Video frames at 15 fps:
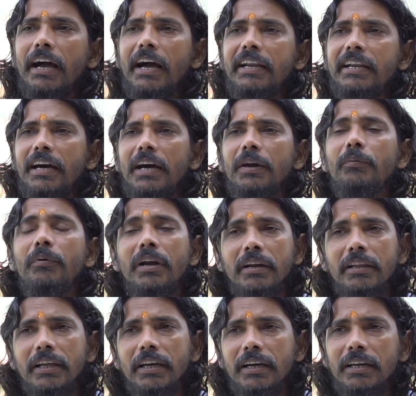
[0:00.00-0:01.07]
And I went
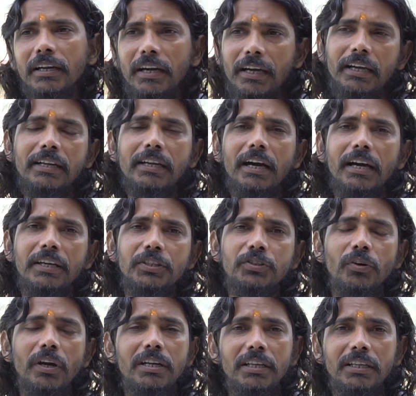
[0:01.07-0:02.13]
there and I
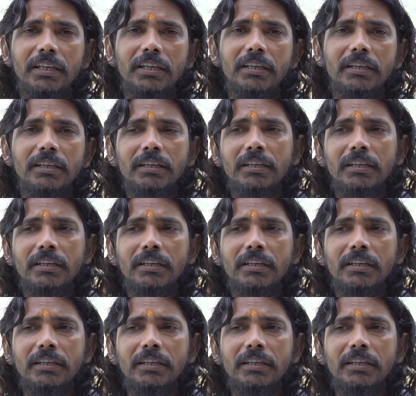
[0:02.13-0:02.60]
joined in a